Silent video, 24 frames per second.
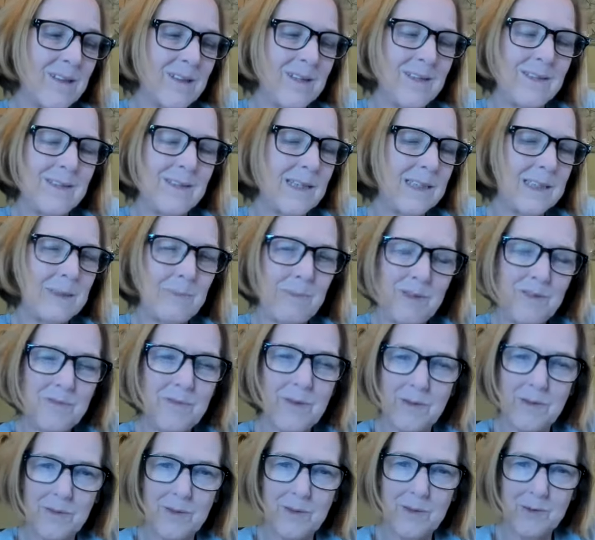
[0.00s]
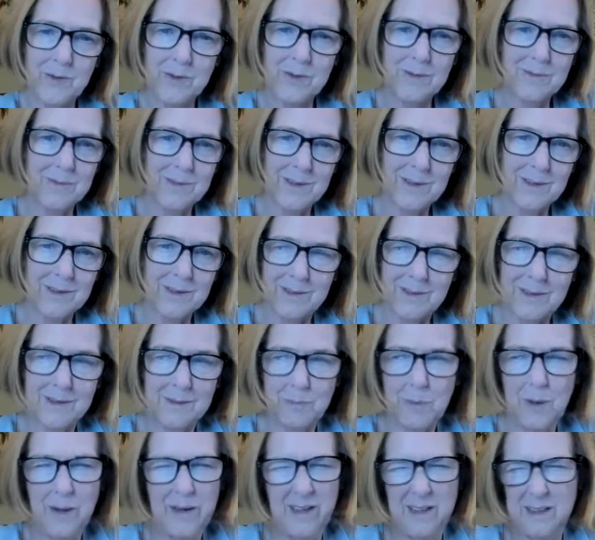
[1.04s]
has to be 500. Just this
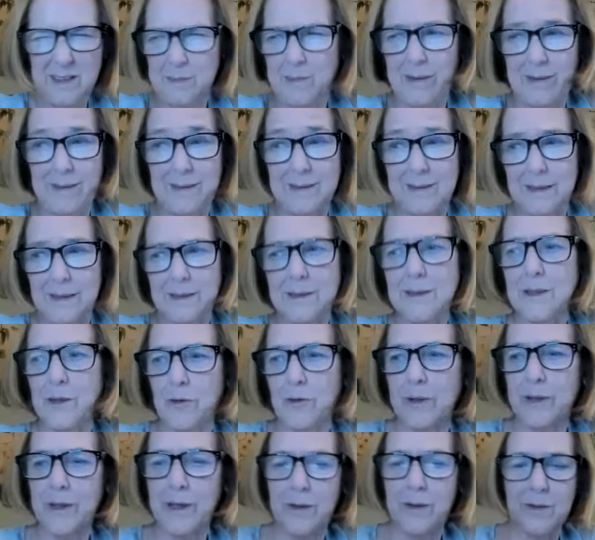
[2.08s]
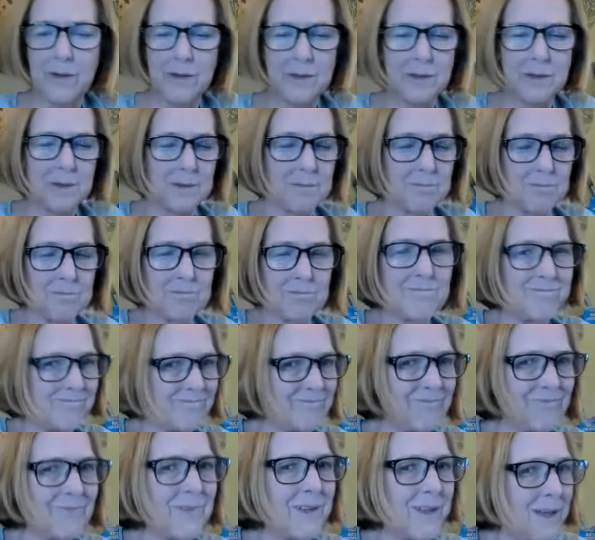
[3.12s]
probably has about 600 carats.
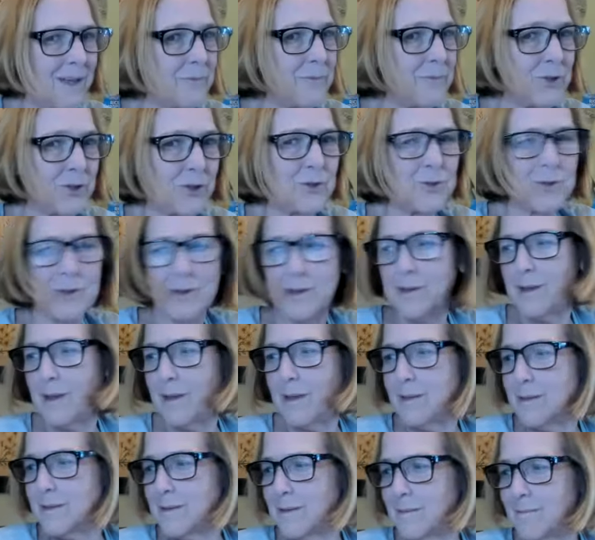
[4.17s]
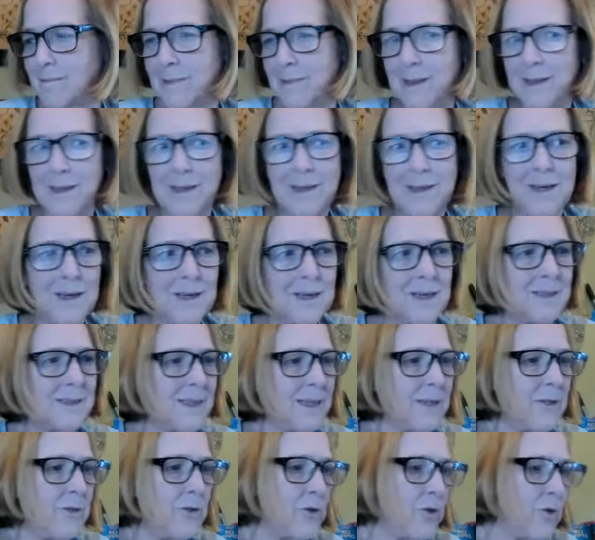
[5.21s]
I'm sure it does, because
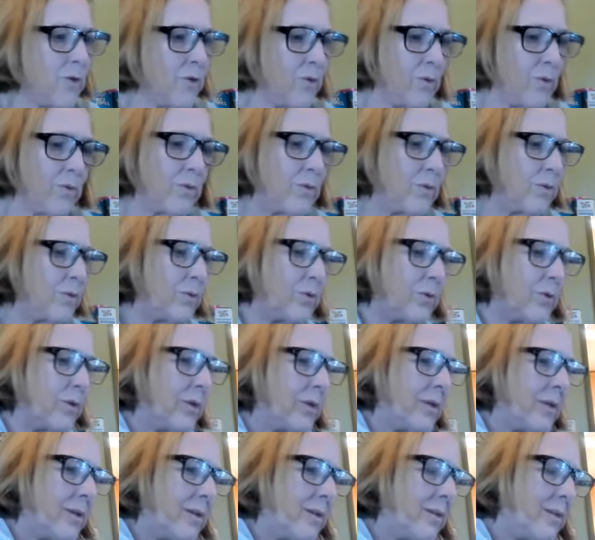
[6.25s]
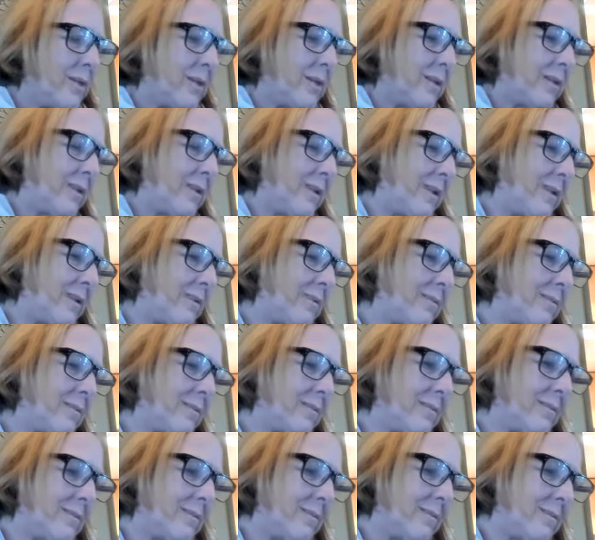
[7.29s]
I know that like
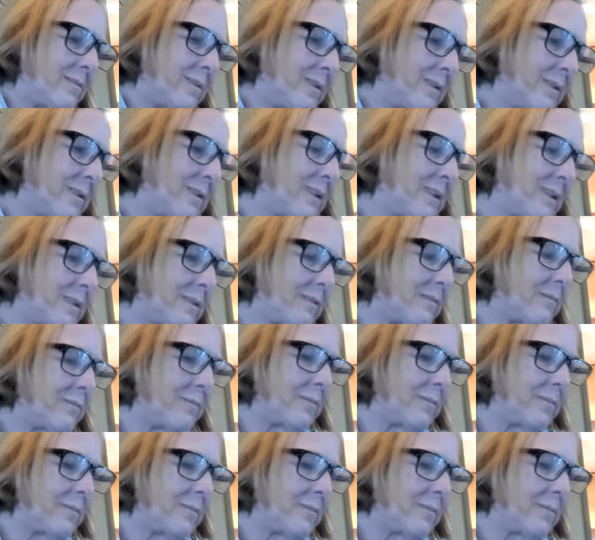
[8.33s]
this